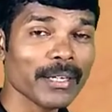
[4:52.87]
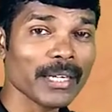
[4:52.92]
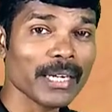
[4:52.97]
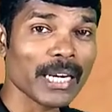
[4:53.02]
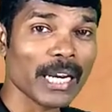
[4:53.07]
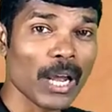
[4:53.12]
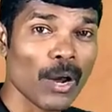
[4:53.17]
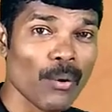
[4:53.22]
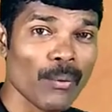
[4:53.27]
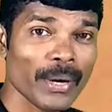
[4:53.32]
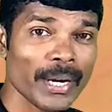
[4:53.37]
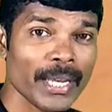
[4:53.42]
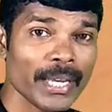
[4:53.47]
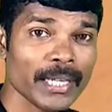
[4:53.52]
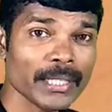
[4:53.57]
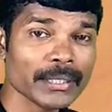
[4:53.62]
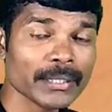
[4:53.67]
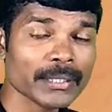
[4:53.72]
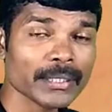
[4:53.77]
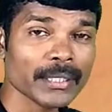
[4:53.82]

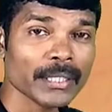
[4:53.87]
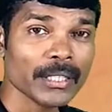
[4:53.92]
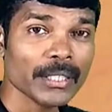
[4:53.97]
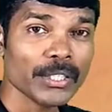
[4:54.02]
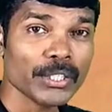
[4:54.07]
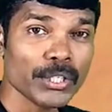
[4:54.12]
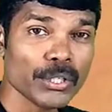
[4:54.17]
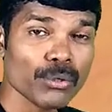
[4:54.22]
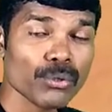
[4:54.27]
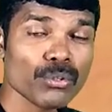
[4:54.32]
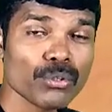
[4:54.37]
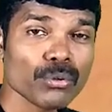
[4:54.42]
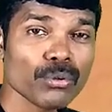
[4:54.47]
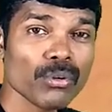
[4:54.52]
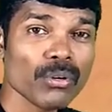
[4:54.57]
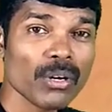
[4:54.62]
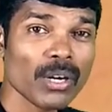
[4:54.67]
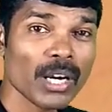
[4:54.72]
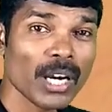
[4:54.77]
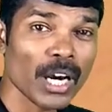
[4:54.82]
Nowadays, due
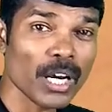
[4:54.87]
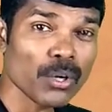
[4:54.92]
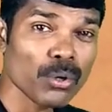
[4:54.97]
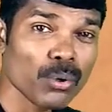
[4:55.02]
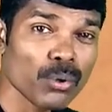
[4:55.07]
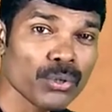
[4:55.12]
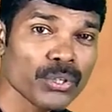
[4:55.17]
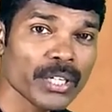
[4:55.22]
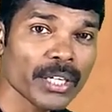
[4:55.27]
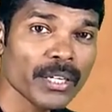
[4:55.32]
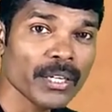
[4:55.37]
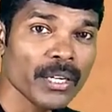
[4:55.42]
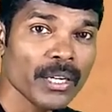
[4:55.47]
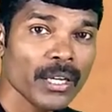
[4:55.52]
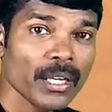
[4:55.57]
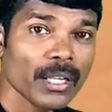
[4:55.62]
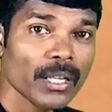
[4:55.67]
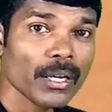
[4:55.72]
to corrosion,